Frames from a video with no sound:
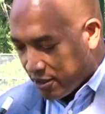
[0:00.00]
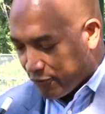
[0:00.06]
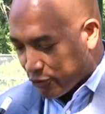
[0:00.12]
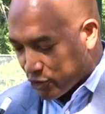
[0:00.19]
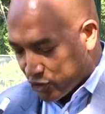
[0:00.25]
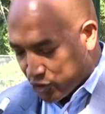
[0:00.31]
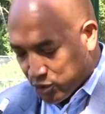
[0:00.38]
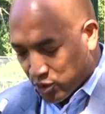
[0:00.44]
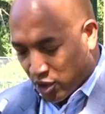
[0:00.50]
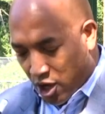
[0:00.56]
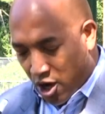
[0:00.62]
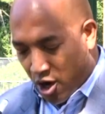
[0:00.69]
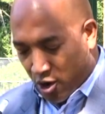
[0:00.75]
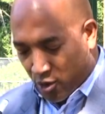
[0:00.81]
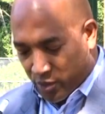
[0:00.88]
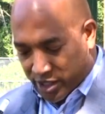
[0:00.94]
For too
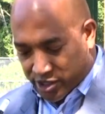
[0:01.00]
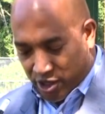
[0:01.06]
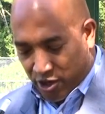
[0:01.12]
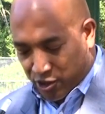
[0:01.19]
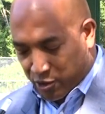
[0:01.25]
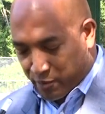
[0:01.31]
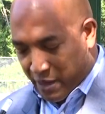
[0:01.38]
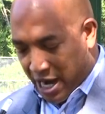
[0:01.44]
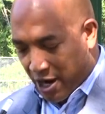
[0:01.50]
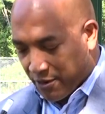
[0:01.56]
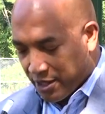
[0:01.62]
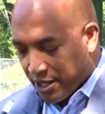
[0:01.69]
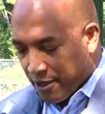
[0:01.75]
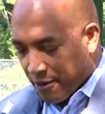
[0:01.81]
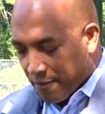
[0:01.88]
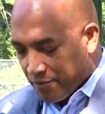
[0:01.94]
long we talked about
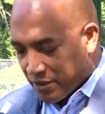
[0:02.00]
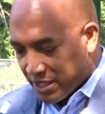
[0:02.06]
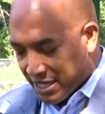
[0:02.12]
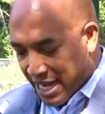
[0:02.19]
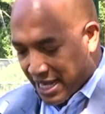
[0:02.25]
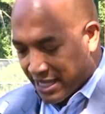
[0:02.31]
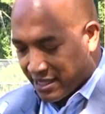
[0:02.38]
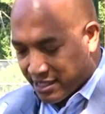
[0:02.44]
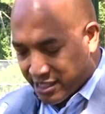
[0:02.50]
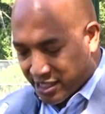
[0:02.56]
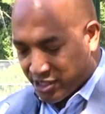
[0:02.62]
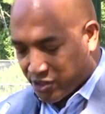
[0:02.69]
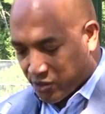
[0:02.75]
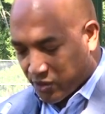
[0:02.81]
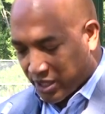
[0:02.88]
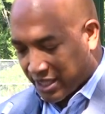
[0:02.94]
the 9th
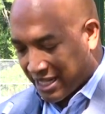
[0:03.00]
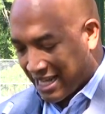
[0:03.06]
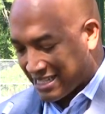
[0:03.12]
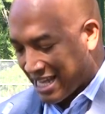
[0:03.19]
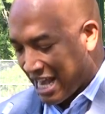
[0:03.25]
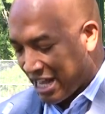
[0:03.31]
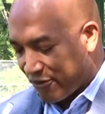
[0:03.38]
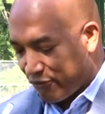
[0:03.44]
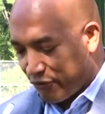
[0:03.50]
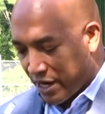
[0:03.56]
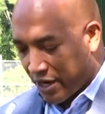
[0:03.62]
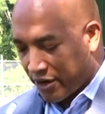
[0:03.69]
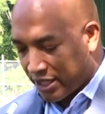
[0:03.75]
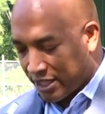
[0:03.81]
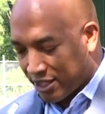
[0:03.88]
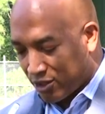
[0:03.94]
District has had
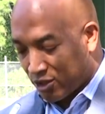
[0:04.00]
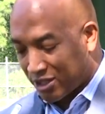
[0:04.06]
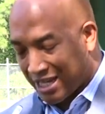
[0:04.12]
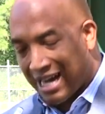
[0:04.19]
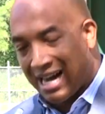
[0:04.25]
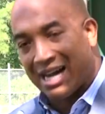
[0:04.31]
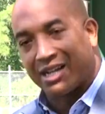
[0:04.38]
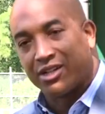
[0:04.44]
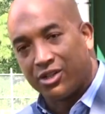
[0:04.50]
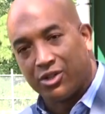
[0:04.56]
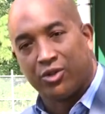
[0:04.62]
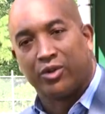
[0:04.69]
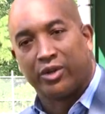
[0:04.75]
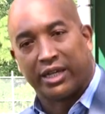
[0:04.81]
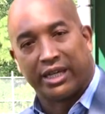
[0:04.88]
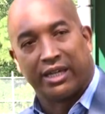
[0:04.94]
very little
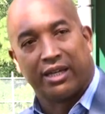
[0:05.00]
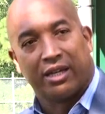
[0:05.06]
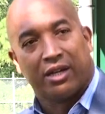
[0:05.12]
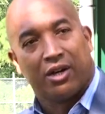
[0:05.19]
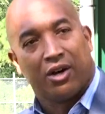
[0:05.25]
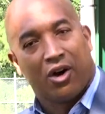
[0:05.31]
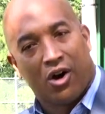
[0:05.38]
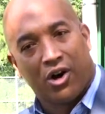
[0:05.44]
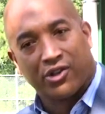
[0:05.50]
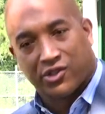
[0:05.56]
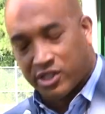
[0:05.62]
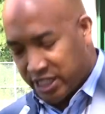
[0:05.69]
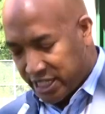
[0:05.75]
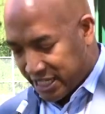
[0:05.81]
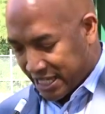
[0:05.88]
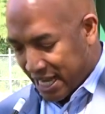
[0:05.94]
continuity on
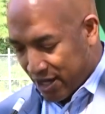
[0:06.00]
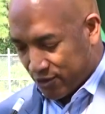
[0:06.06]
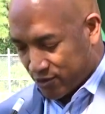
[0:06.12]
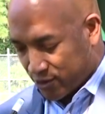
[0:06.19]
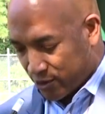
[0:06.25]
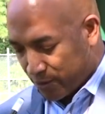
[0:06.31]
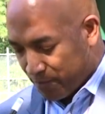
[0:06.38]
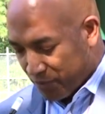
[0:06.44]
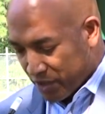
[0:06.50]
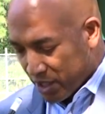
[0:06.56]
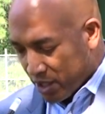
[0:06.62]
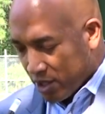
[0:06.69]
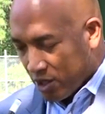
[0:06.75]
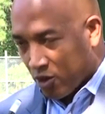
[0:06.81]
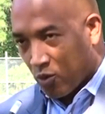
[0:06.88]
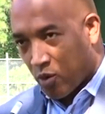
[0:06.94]
City Council,
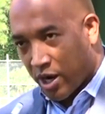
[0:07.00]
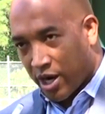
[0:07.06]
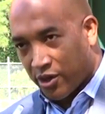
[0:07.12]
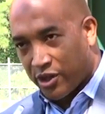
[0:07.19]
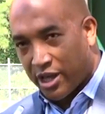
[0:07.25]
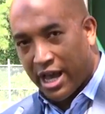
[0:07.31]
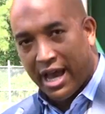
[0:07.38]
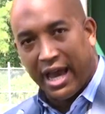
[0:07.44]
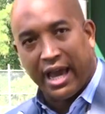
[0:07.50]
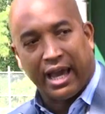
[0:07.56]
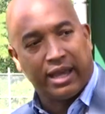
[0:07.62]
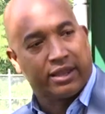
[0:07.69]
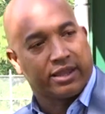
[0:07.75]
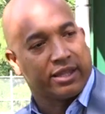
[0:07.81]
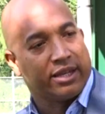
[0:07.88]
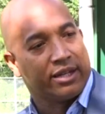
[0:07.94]
where the
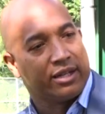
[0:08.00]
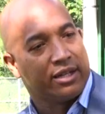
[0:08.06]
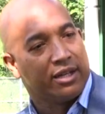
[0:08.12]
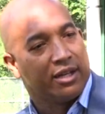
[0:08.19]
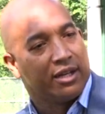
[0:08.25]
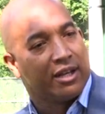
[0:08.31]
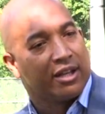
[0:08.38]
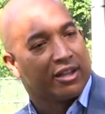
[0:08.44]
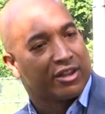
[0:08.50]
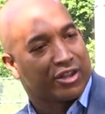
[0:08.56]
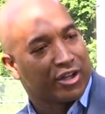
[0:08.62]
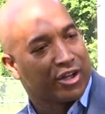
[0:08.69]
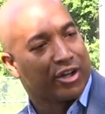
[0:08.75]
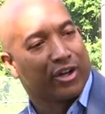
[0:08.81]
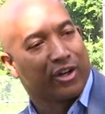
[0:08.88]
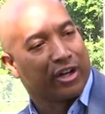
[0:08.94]
8th and
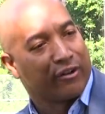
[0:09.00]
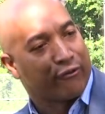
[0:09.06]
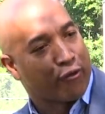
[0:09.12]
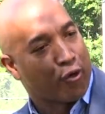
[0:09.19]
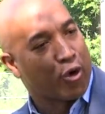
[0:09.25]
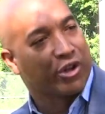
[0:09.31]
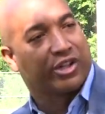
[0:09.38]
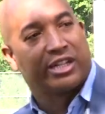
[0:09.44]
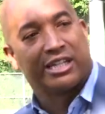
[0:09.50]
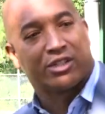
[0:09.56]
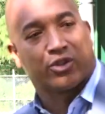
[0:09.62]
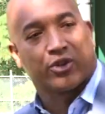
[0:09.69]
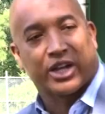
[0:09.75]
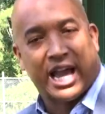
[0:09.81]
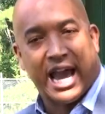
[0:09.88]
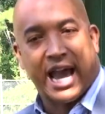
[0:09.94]
3rd and 4th
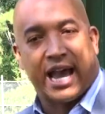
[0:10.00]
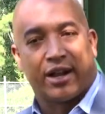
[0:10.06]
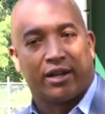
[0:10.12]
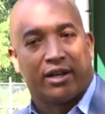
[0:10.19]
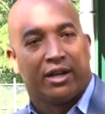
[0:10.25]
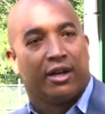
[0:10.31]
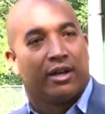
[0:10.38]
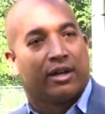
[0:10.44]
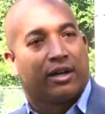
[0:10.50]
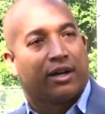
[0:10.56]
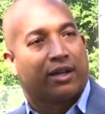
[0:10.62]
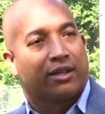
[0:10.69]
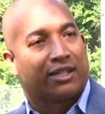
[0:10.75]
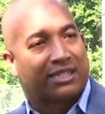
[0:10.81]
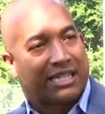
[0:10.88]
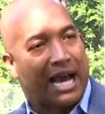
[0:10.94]
District had
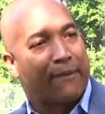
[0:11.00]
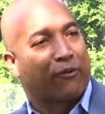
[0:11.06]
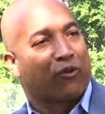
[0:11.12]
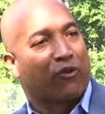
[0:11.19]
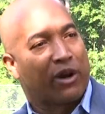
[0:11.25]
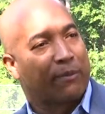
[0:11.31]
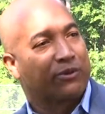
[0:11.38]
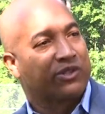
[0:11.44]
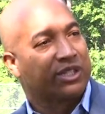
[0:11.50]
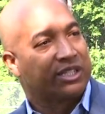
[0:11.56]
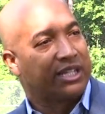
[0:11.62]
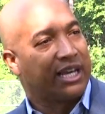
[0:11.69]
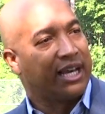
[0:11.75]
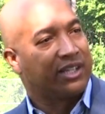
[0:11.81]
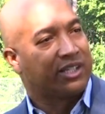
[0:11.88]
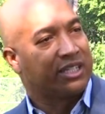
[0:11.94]
the type of
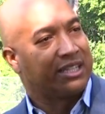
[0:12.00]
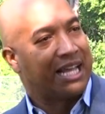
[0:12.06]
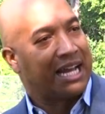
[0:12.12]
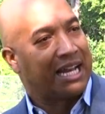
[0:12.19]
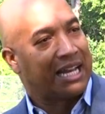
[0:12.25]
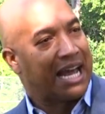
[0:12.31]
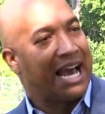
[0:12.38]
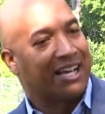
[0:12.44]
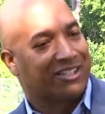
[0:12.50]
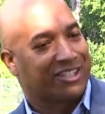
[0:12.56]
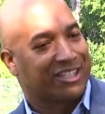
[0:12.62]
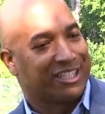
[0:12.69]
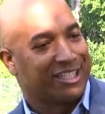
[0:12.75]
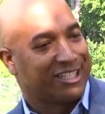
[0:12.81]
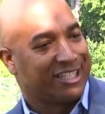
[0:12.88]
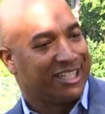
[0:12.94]
representation that
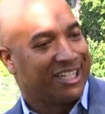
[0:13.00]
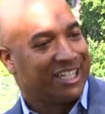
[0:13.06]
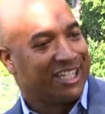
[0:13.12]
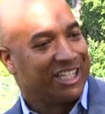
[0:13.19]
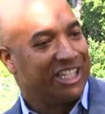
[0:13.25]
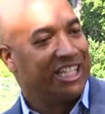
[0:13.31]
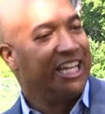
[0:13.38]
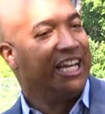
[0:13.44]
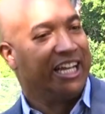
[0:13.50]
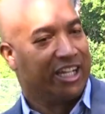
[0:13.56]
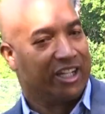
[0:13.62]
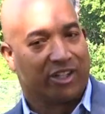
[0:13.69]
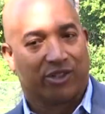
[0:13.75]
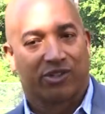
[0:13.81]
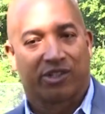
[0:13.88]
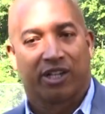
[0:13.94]
lasted
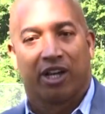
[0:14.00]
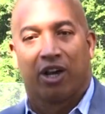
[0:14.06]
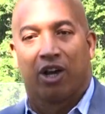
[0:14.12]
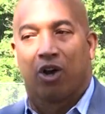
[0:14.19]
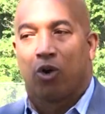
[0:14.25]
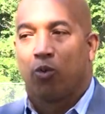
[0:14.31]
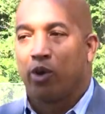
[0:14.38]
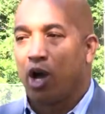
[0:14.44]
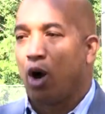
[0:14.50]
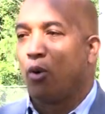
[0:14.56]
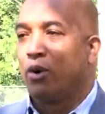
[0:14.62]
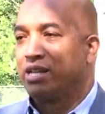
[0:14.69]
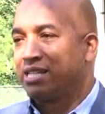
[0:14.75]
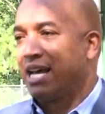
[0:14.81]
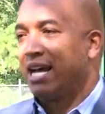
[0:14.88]
years. We always